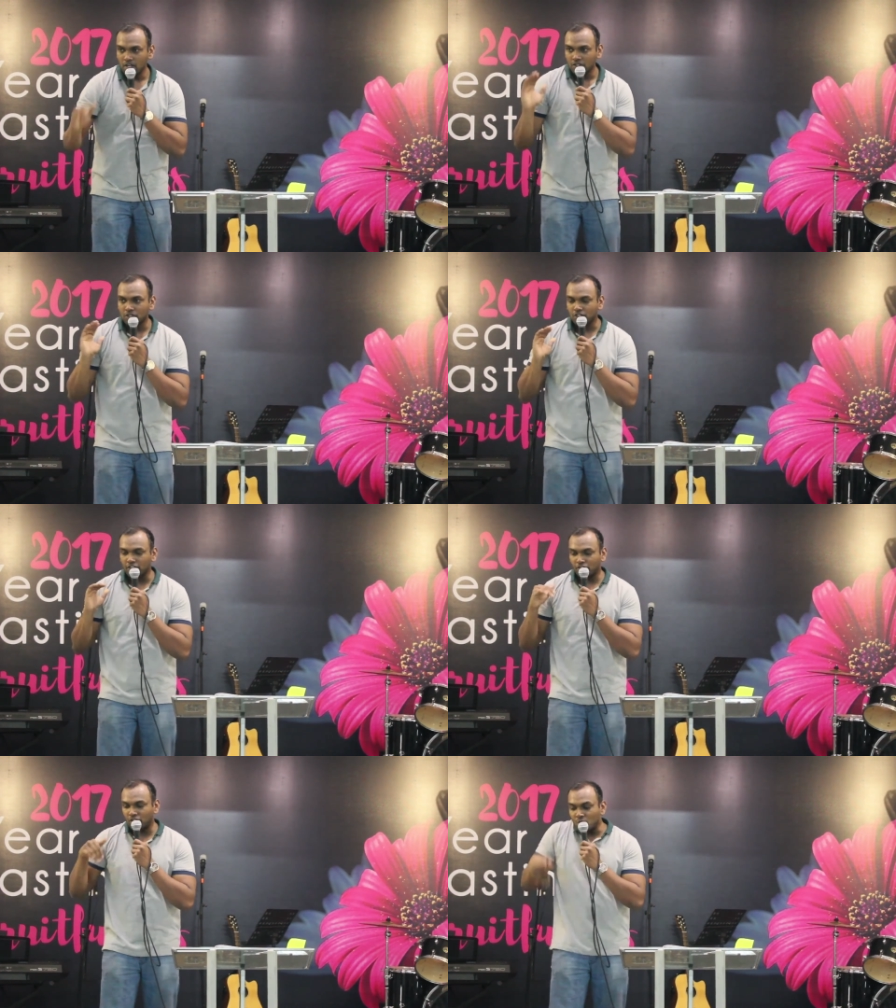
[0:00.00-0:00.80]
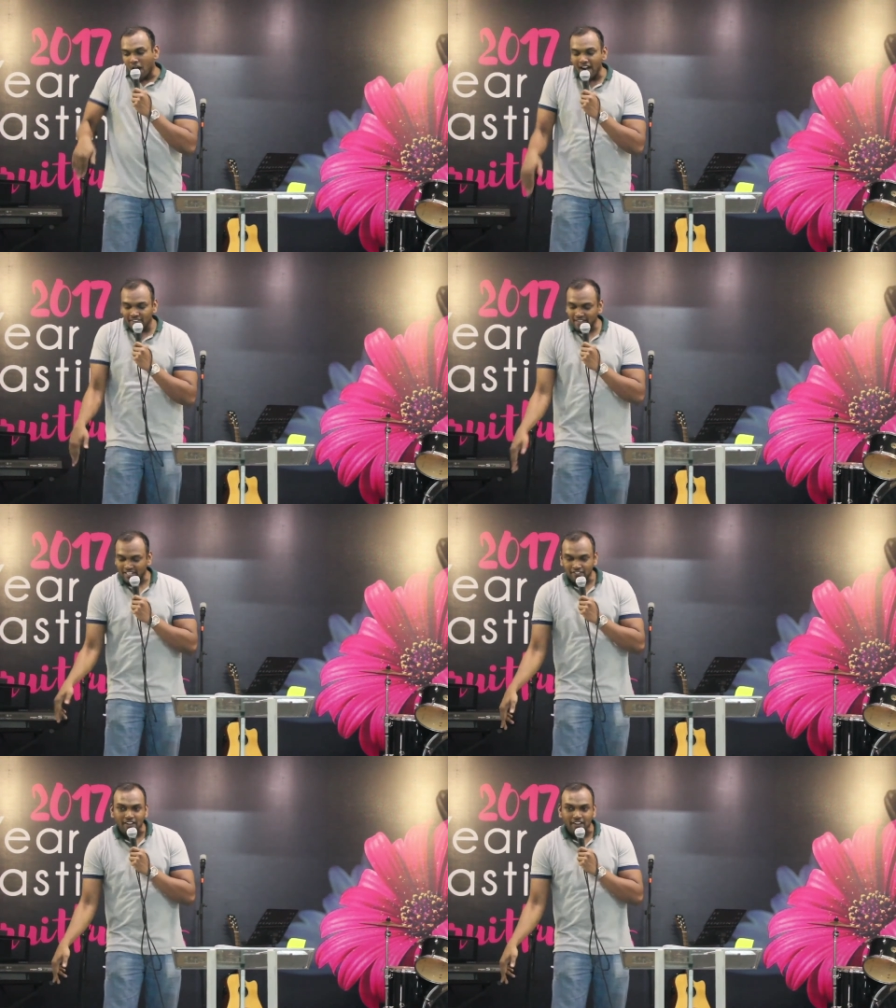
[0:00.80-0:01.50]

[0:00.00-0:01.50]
So if you are in that